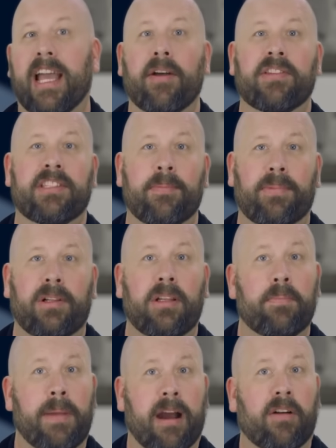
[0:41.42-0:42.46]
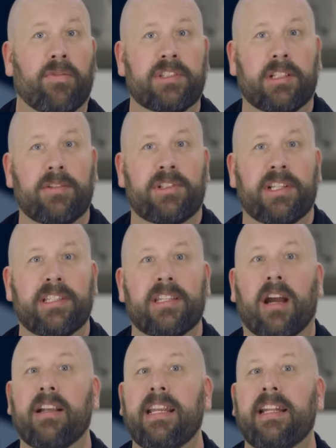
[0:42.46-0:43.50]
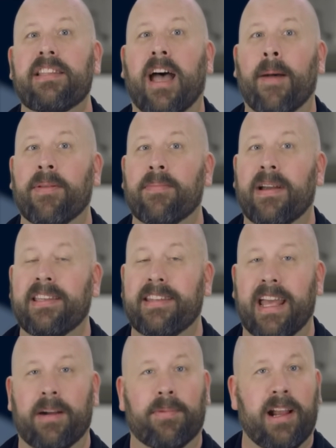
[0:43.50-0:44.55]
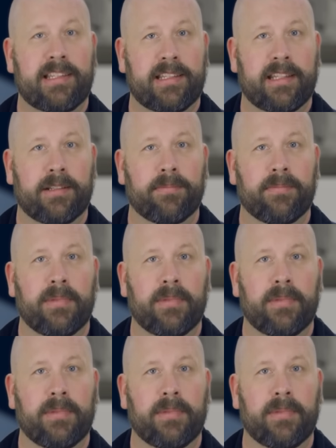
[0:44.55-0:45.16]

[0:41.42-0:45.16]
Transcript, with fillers: at how simple, powerful solutions are needed to optimize data processing.